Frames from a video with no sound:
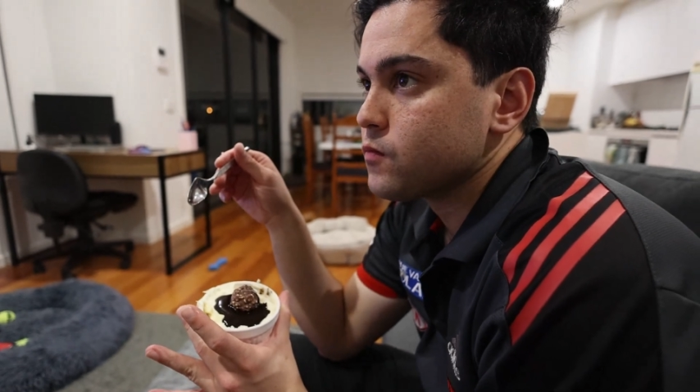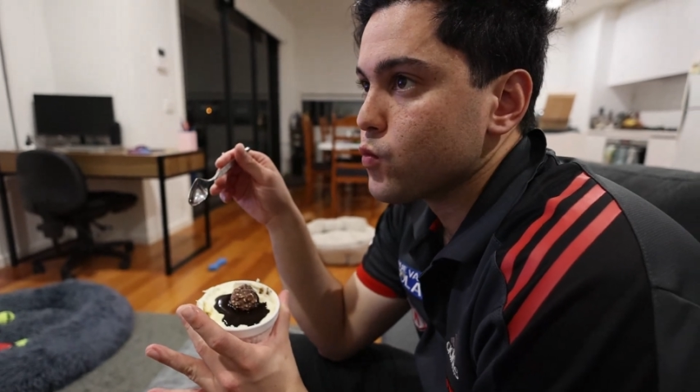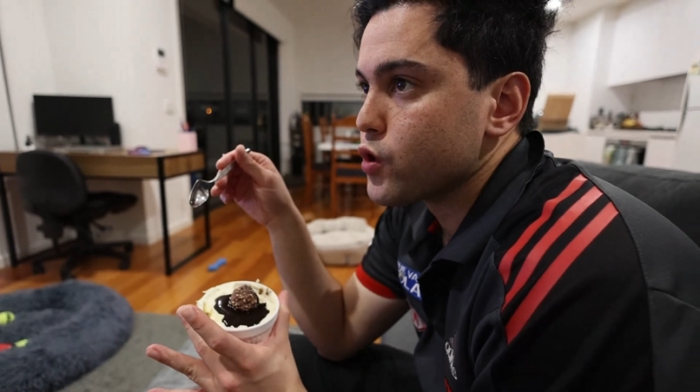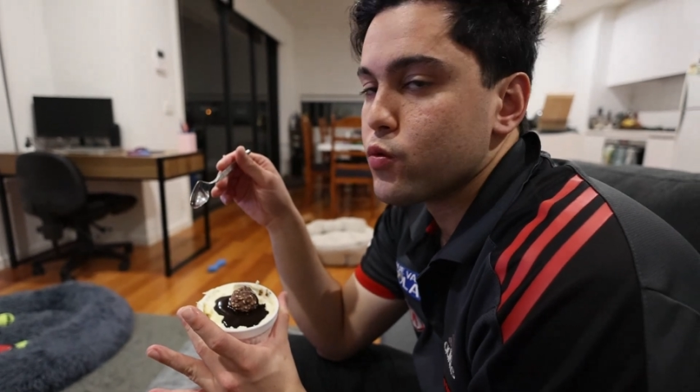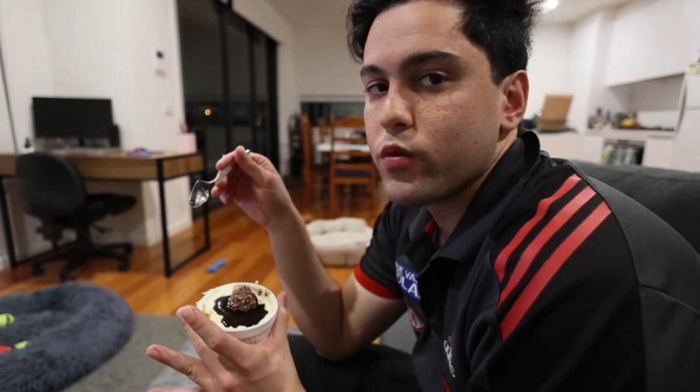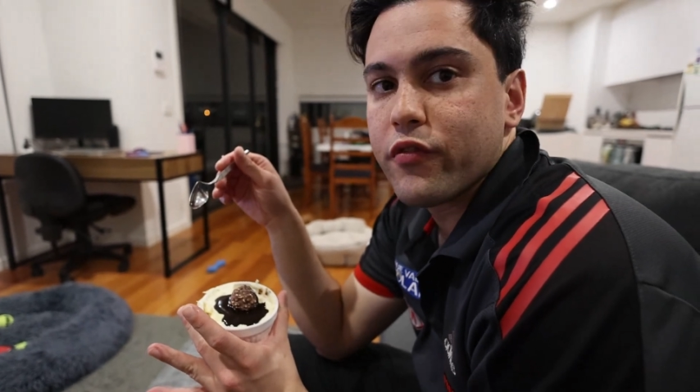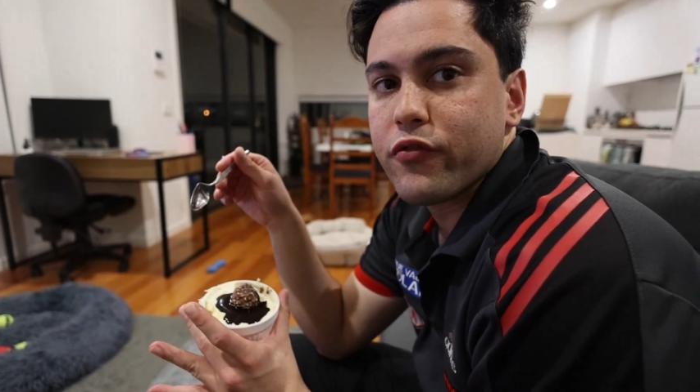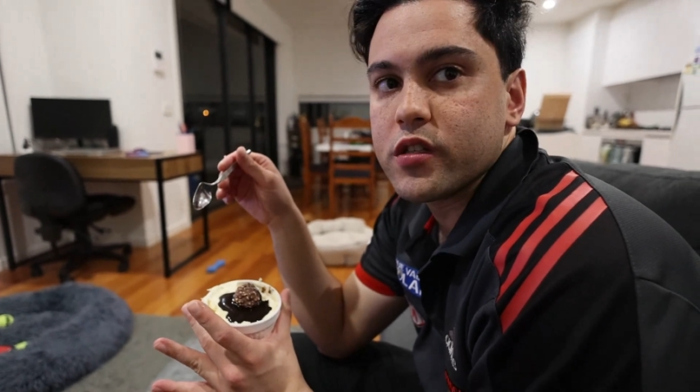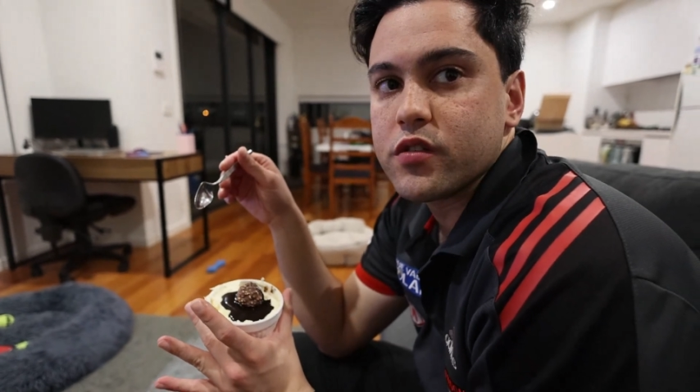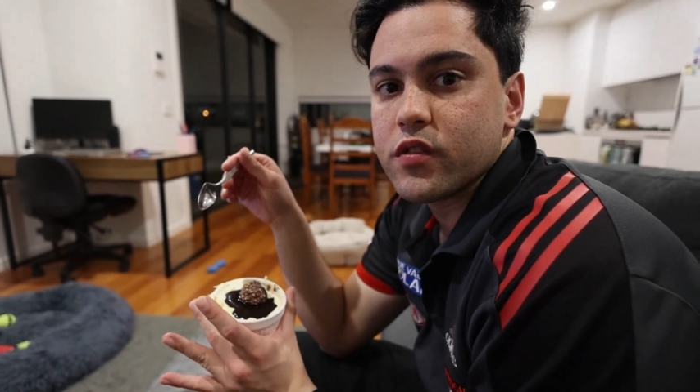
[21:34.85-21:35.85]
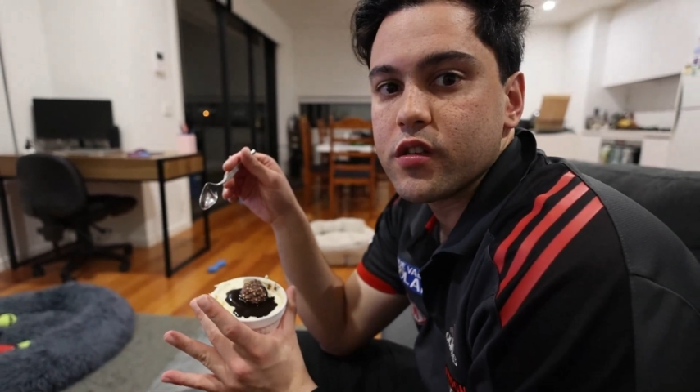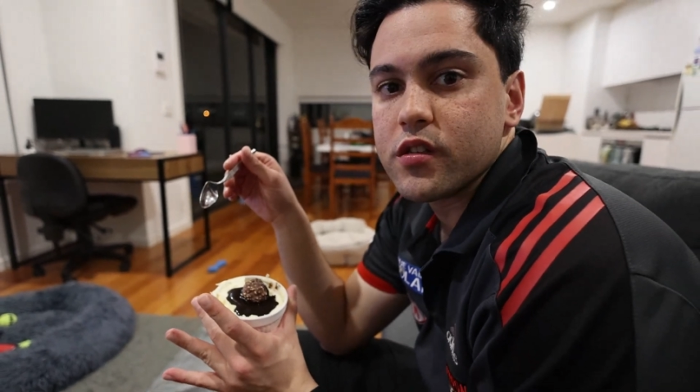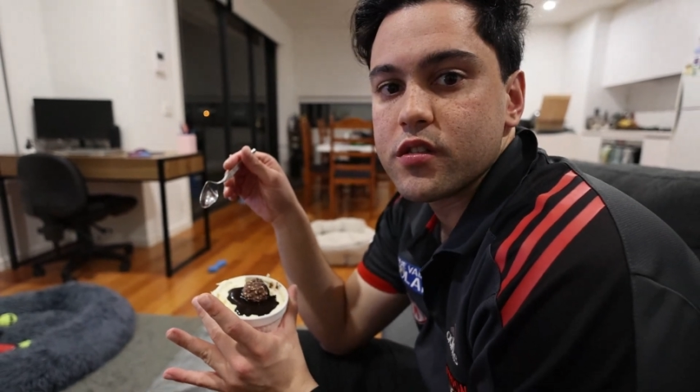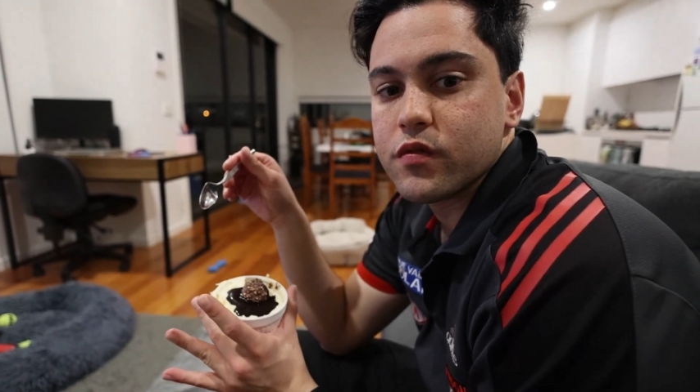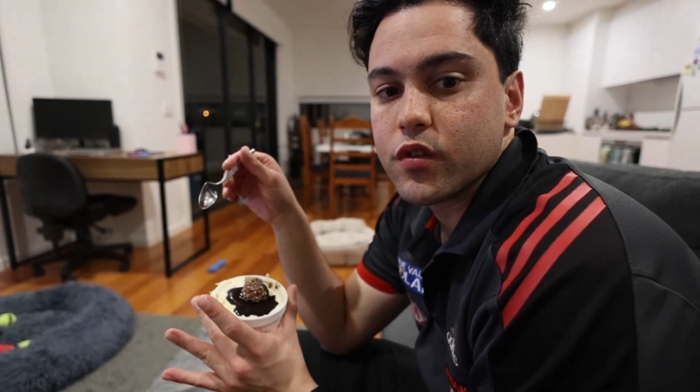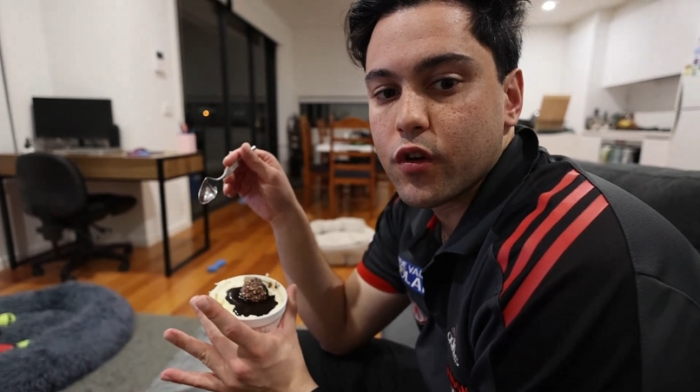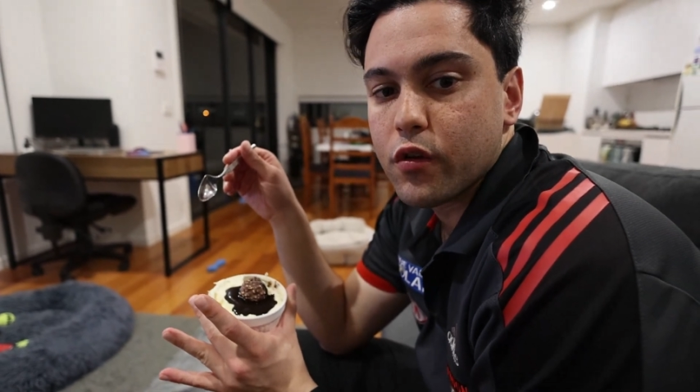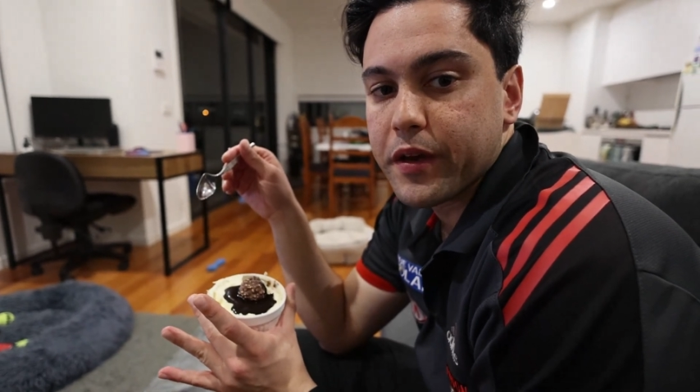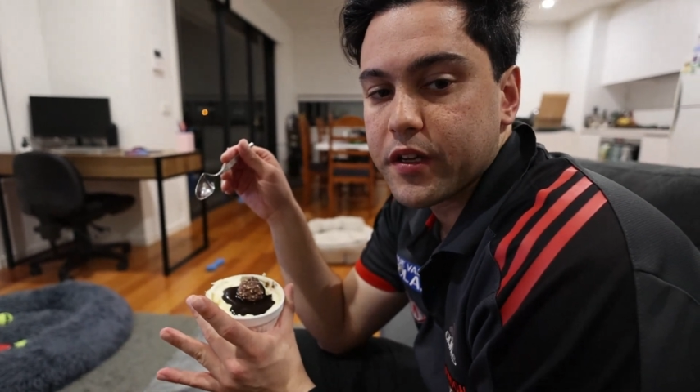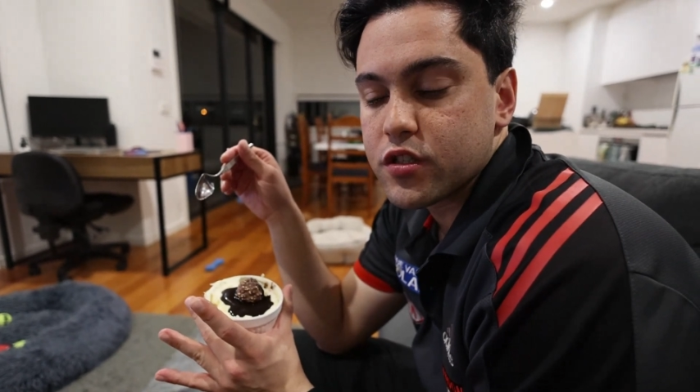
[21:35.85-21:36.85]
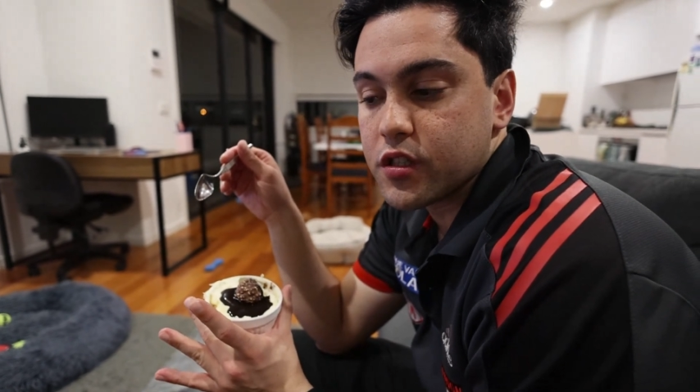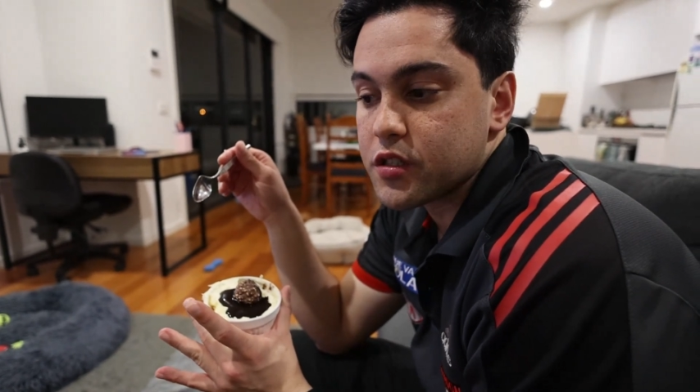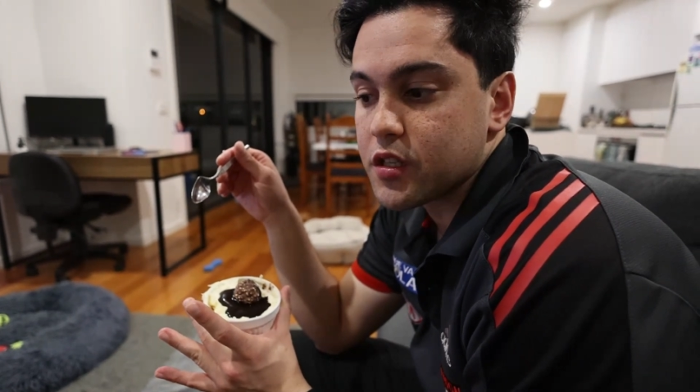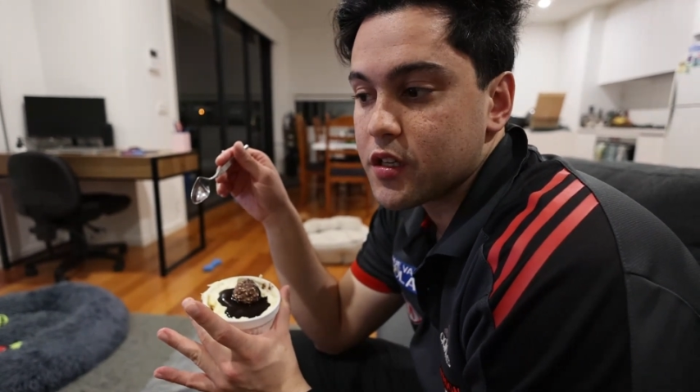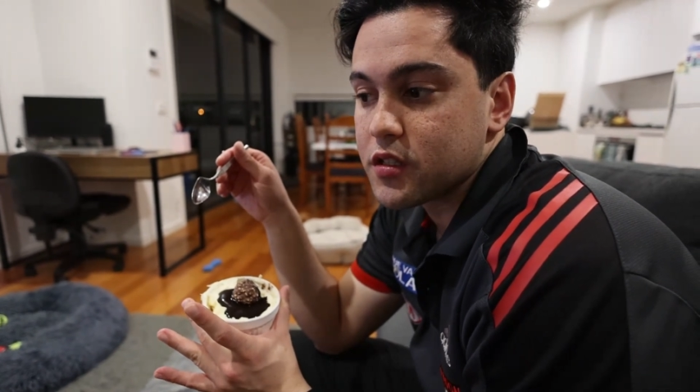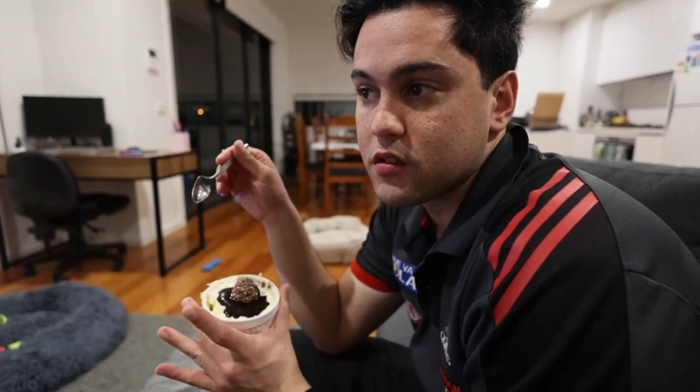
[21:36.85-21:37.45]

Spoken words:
real reference for this, for no-bake cheesecakes.